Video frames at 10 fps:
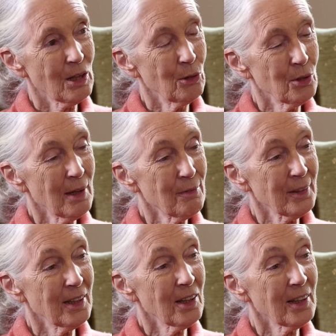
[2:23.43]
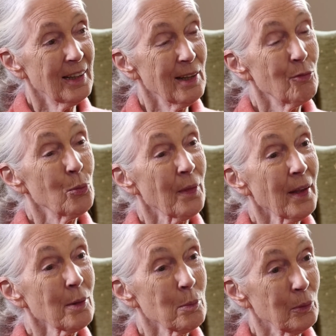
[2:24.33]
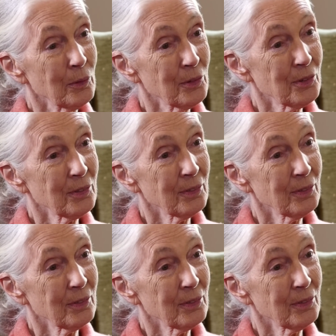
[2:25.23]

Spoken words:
Go to Africa and live with animals.